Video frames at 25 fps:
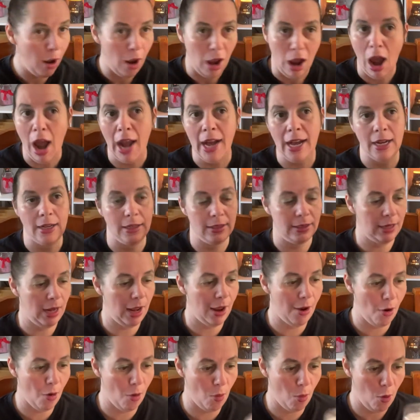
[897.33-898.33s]
I can
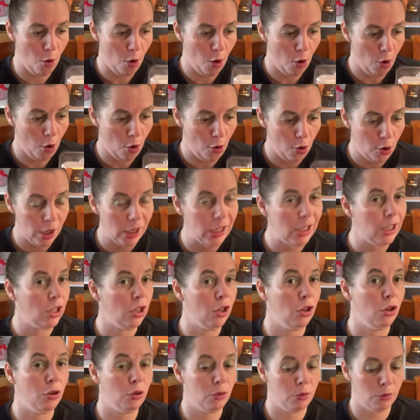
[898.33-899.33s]
tell
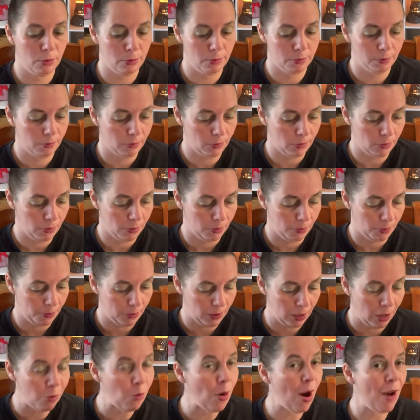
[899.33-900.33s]
you,
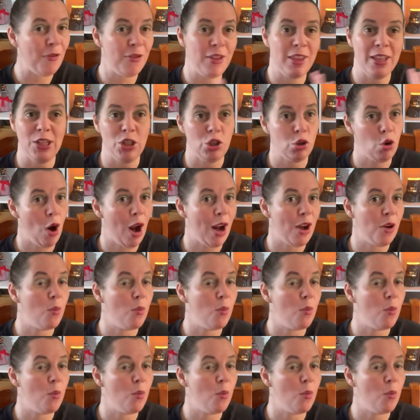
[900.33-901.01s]
rather than trying to